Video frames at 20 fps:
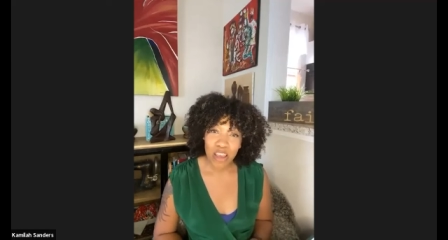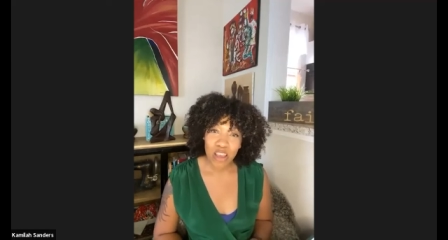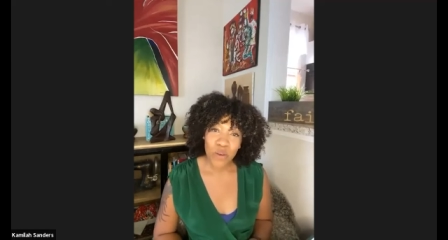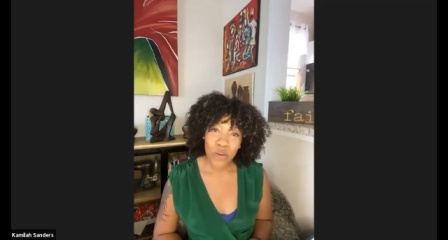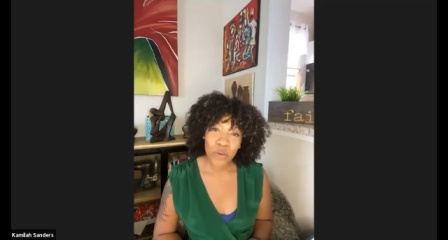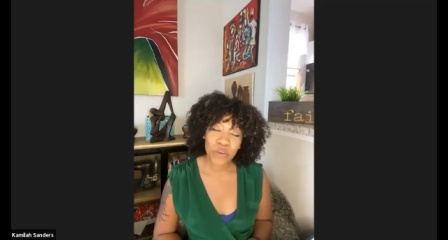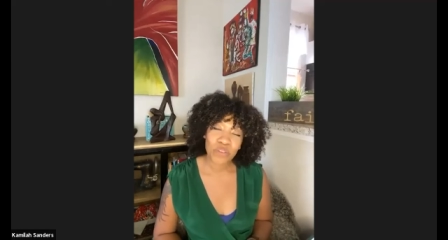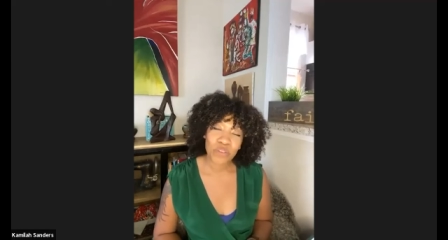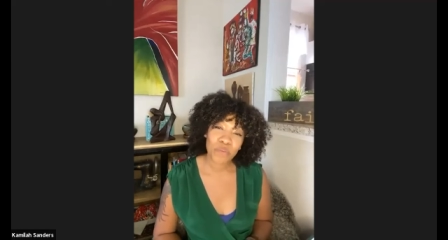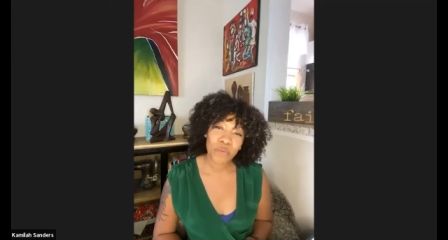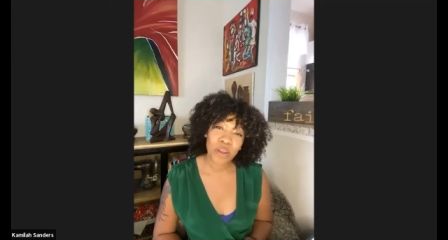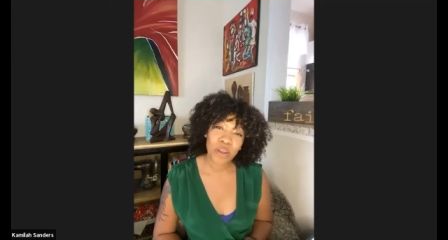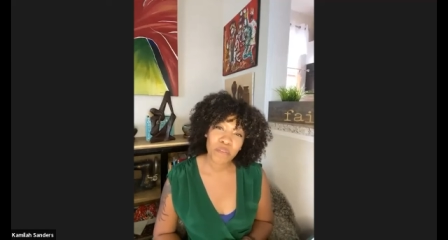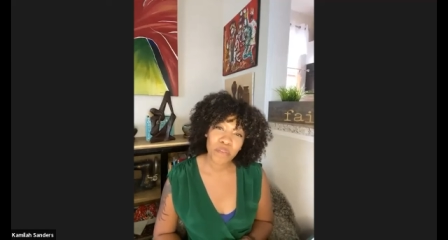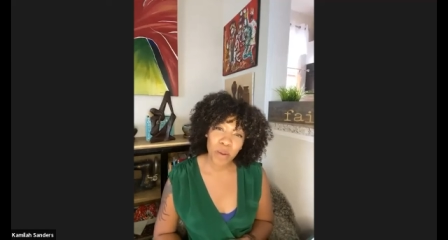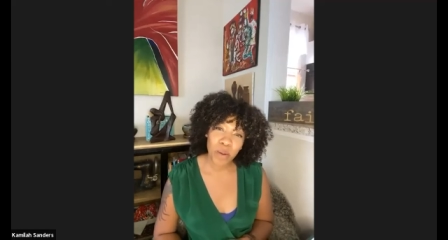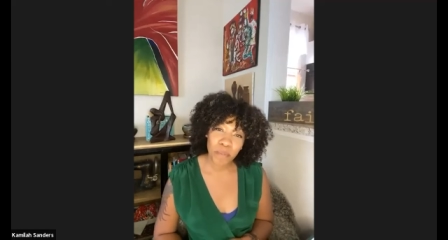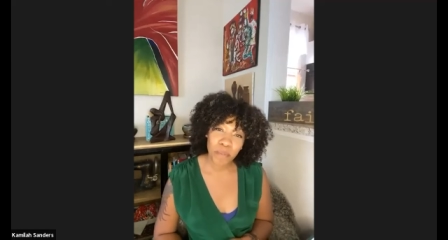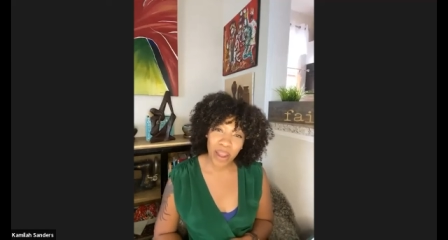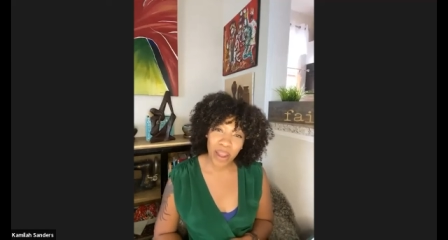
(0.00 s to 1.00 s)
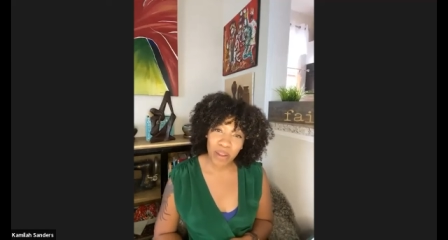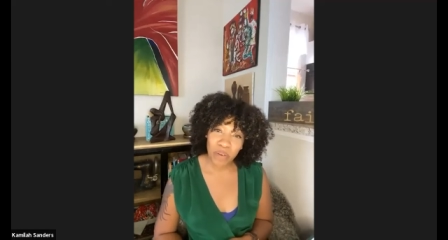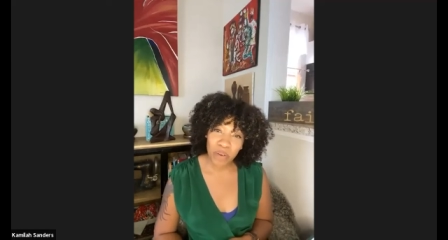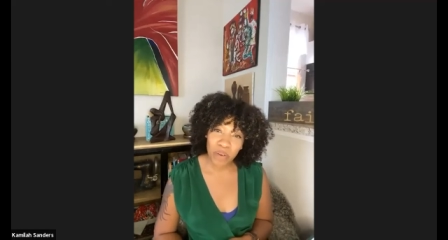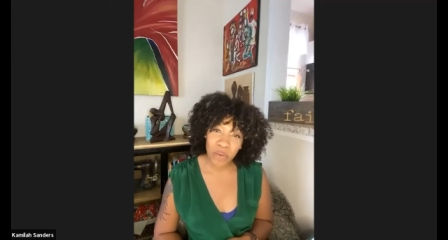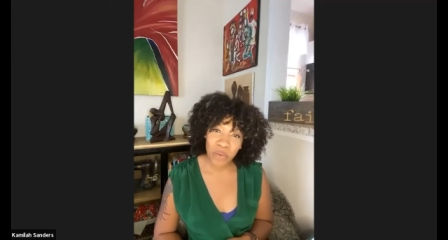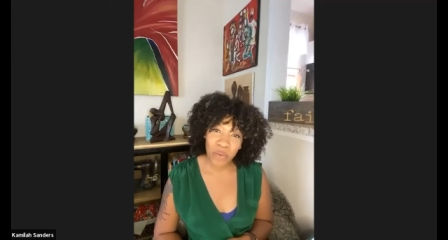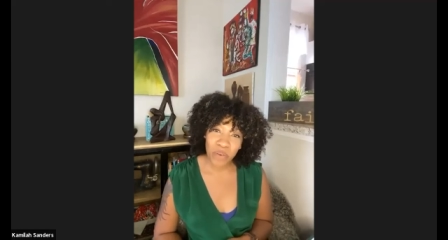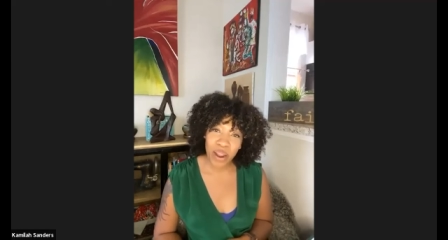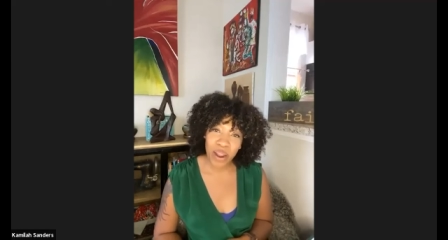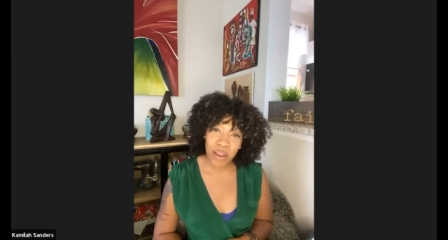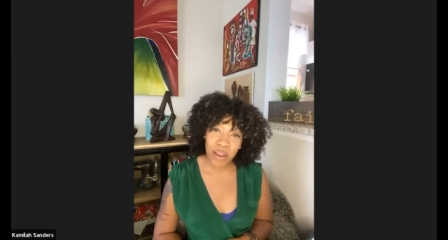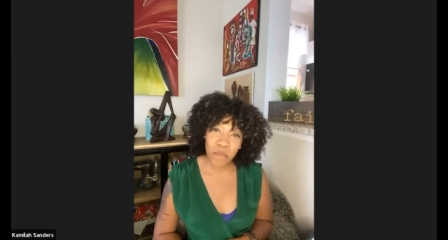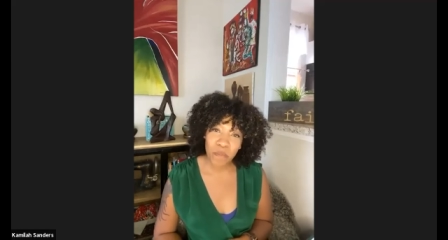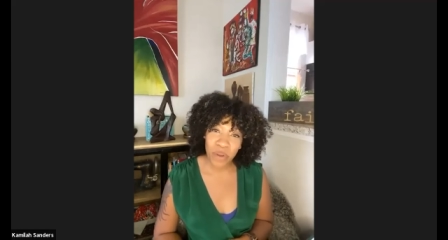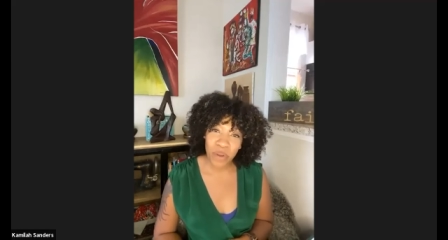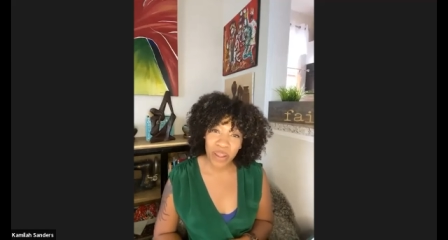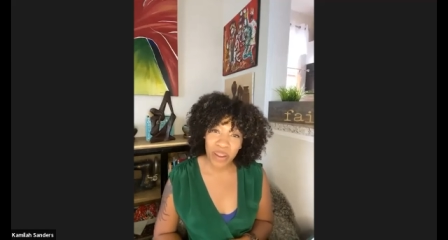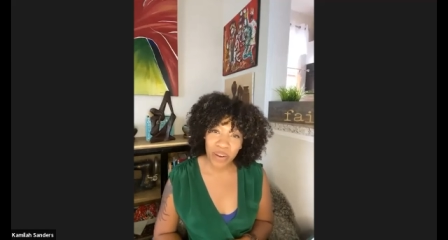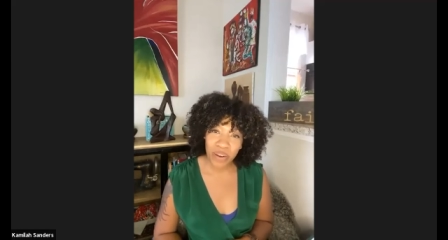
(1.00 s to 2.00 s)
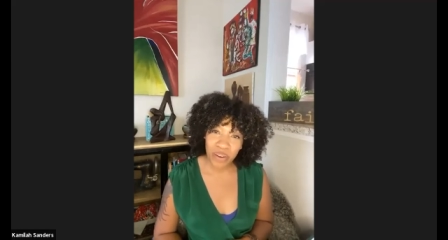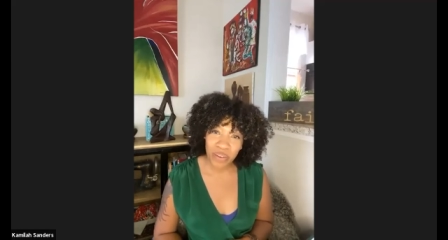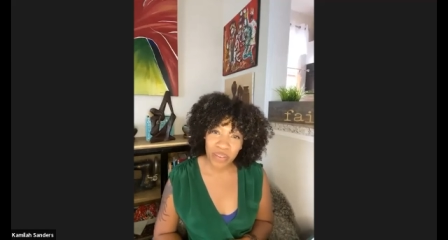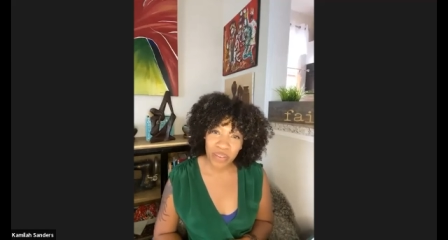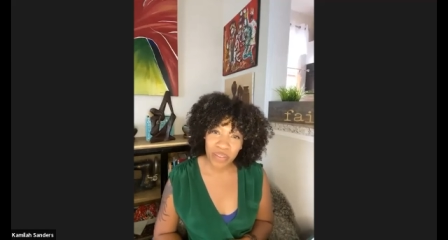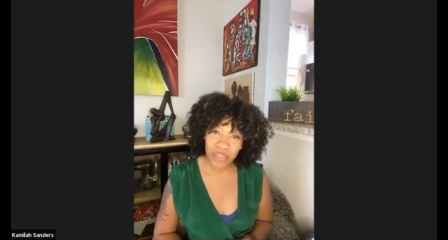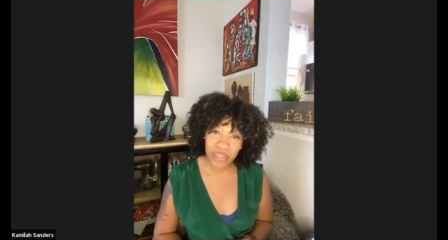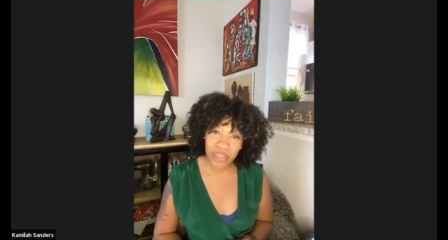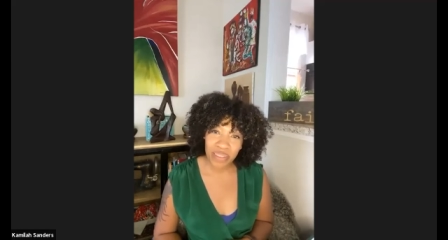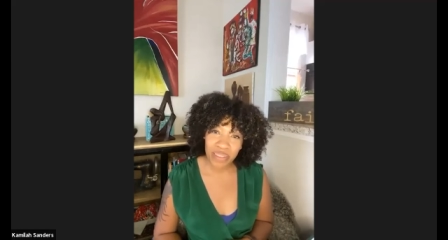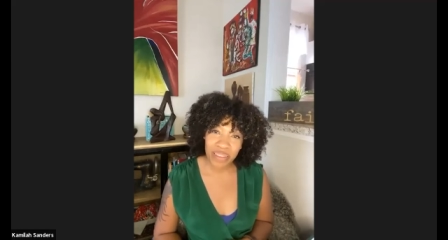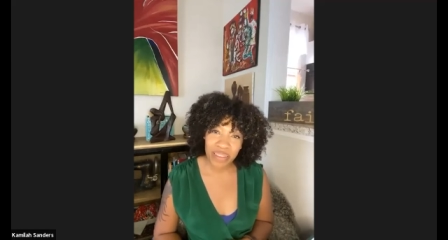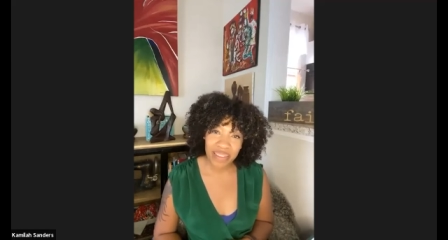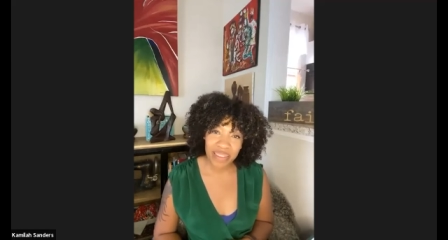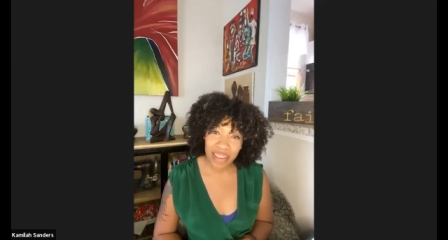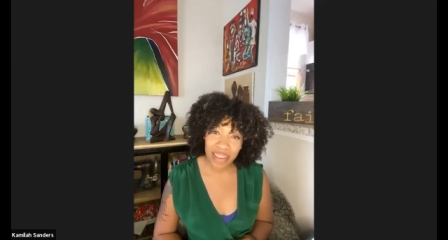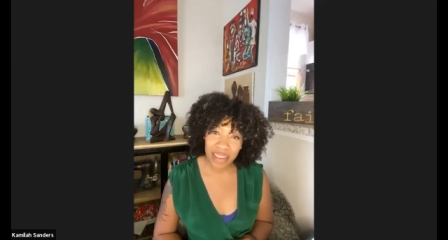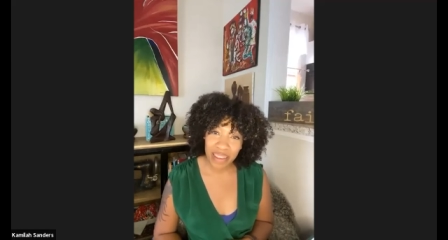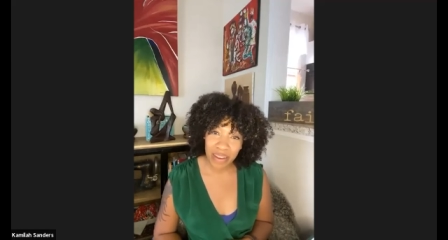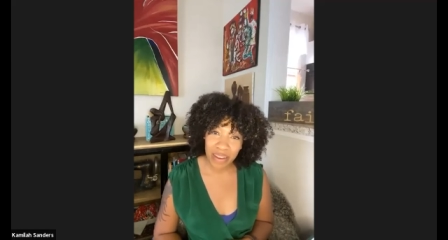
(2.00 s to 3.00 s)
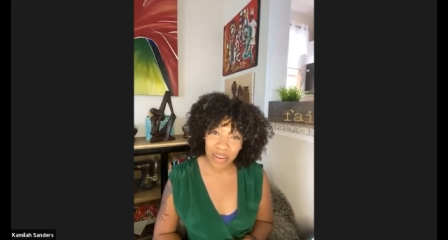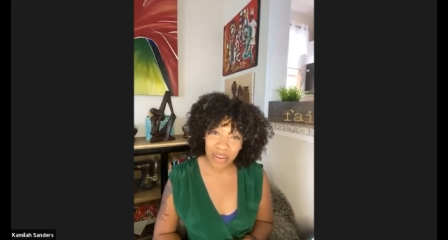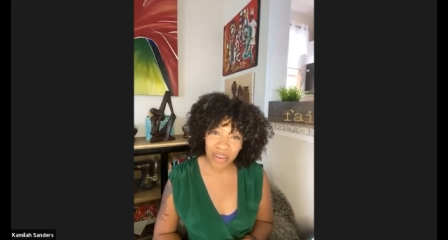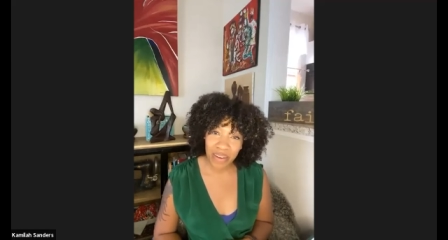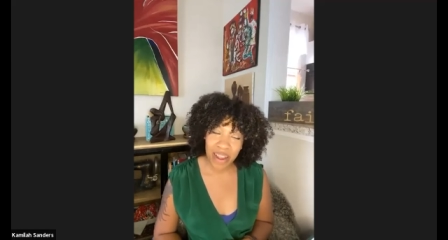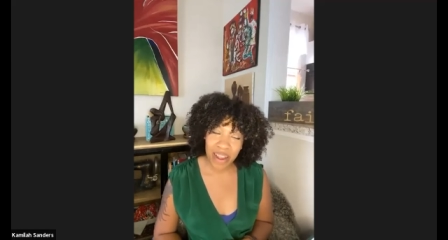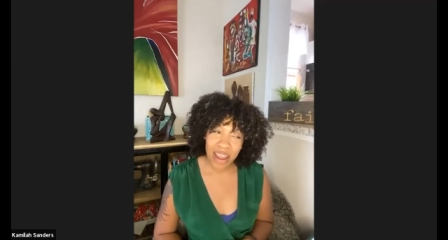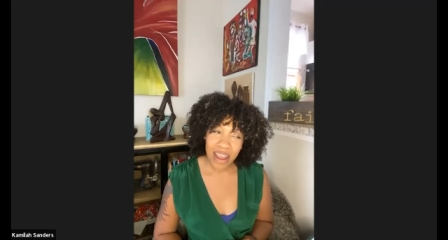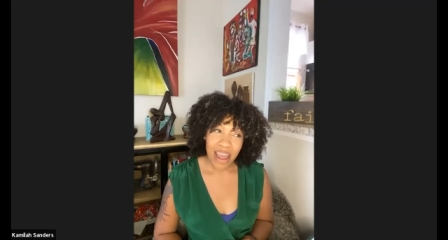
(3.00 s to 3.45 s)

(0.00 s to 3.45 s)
who is one of our micro grant winners this year.